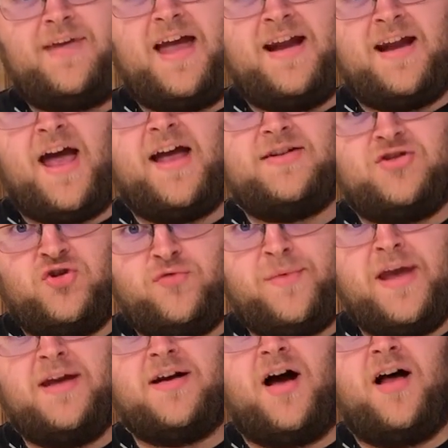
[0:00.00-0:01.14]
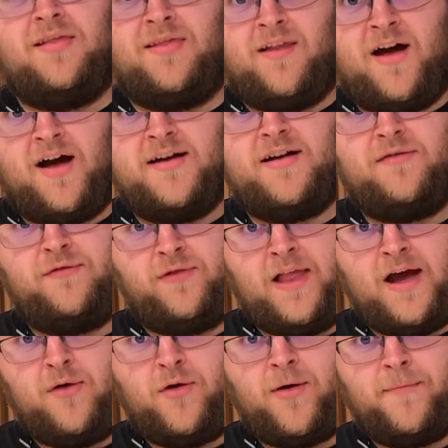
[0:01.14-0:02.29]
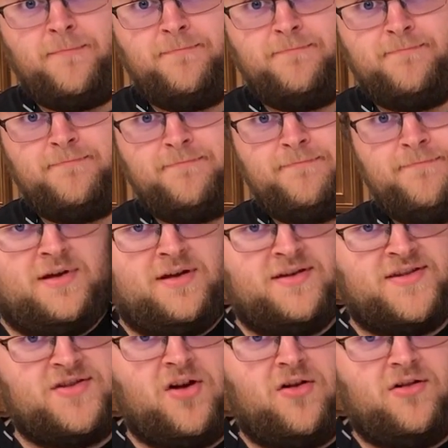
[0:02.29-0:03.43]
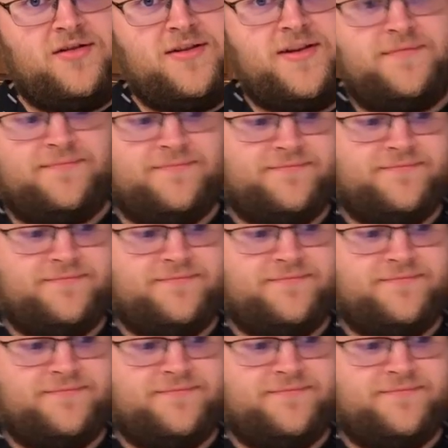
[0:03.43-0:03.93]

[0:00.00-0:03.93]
and I do mean a lot of flour, salt,